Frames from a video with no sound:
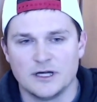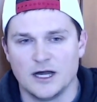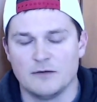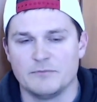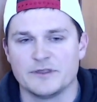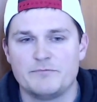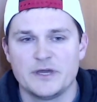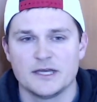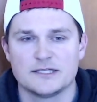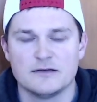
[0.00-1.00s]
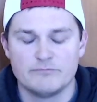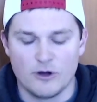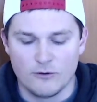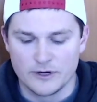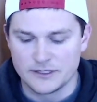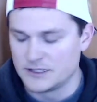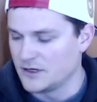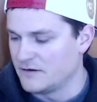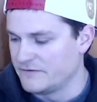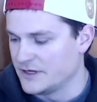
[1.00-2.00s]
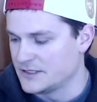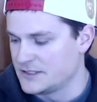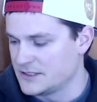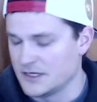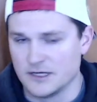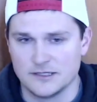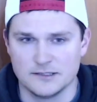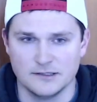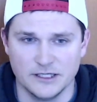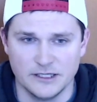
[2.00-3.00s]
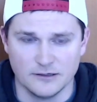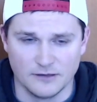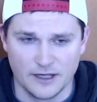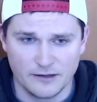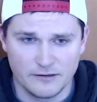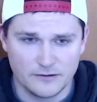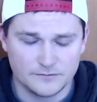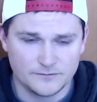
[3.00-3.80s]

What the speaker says: But the biggest component of this is leader length.